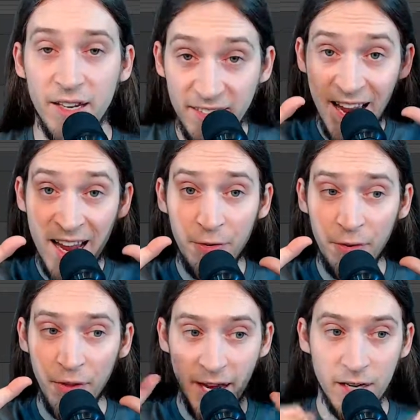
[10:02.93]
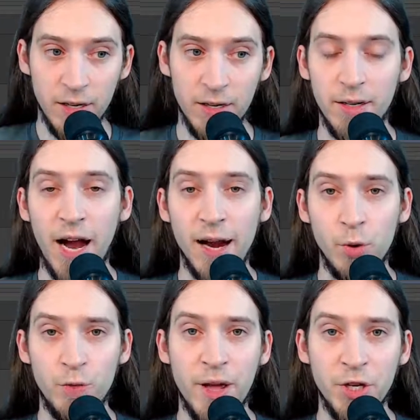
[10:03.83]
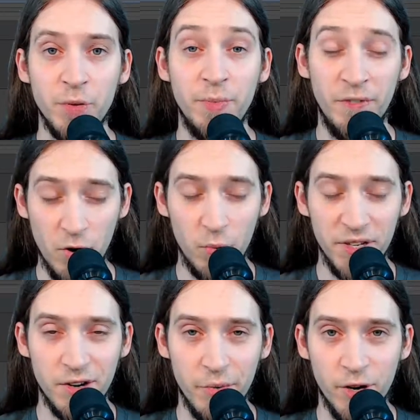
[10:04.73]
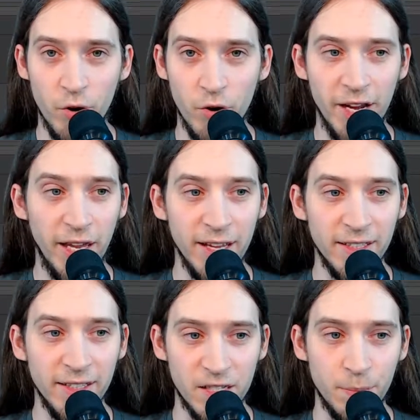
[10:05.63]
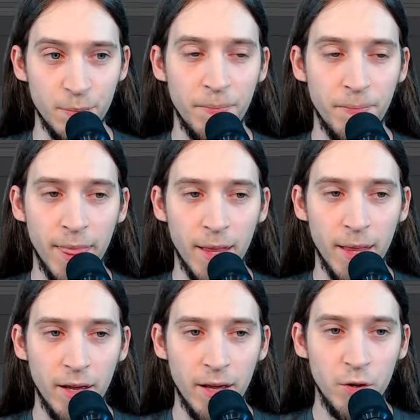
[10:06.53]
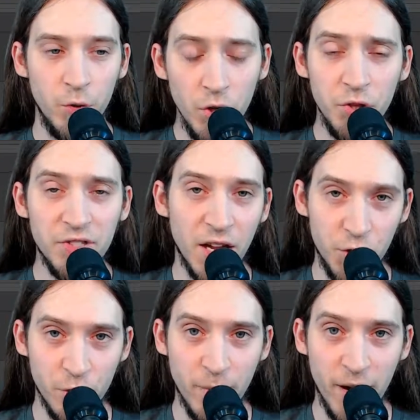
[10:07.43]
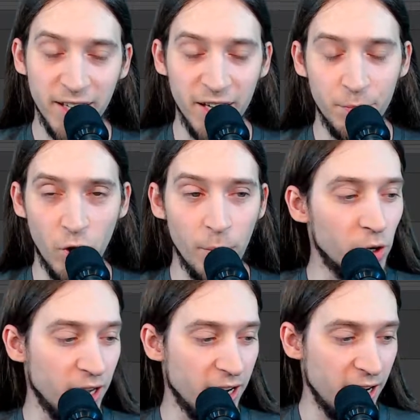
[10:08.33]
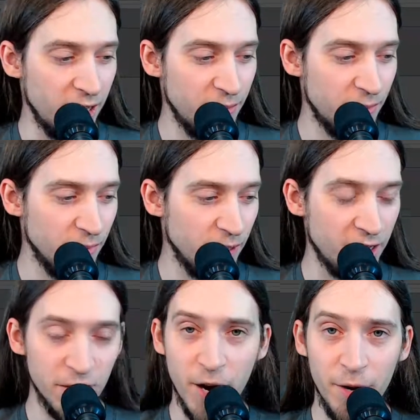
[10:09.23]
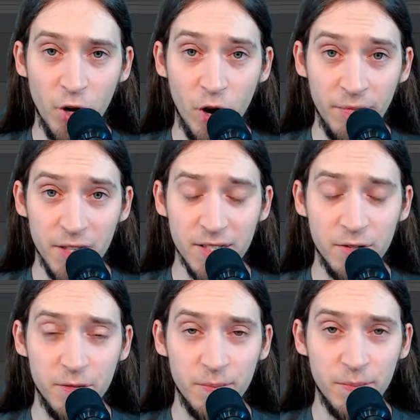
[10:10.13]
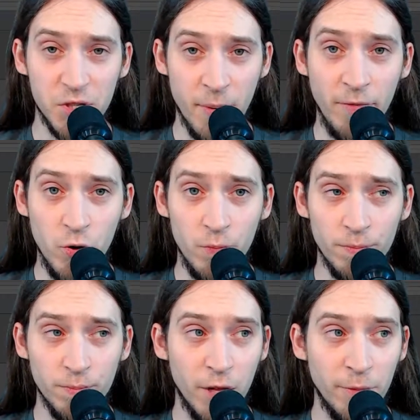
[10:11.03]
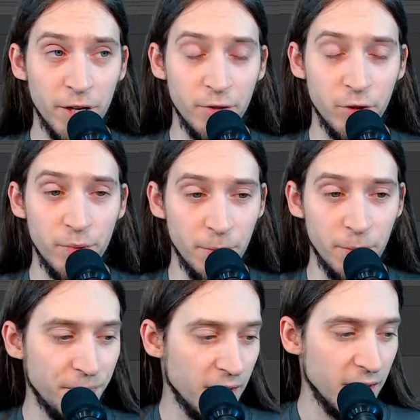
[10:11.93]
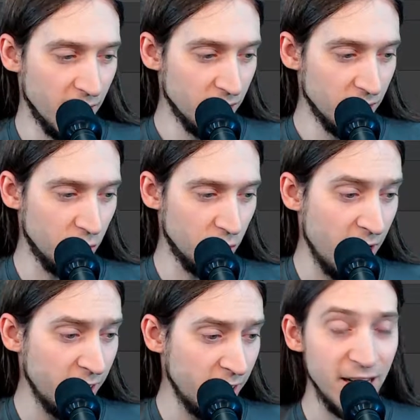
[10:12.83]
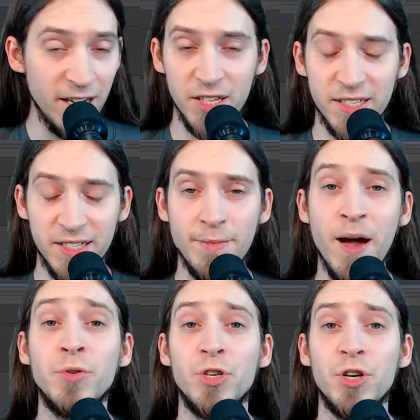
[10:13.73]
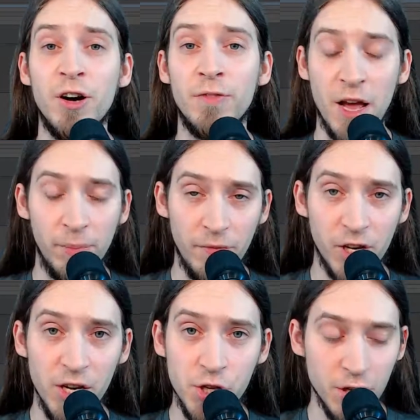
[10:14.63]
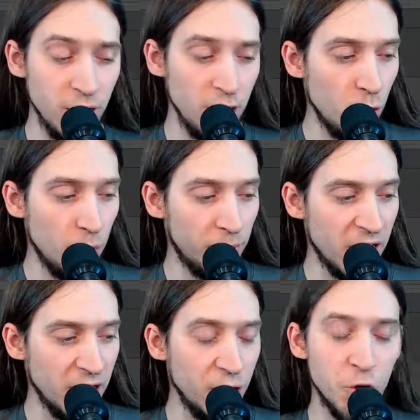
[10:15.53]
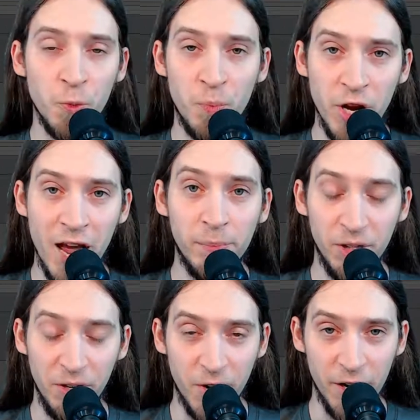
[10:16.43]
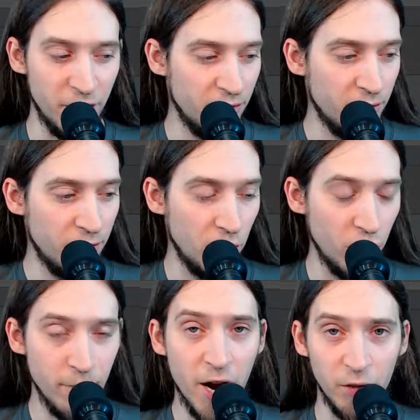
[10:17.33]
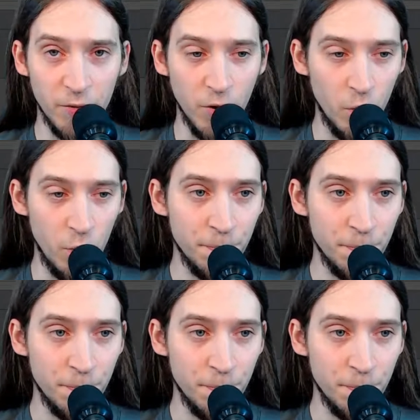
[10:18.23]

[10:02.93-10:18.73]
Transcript: the 10th thing I want to mention before we start recording is you need to set your mic gain properly. It might be obvious to some of you, but it might not be. So the mic gain is the amount of amplification you apply in your preamplifier for the microphone.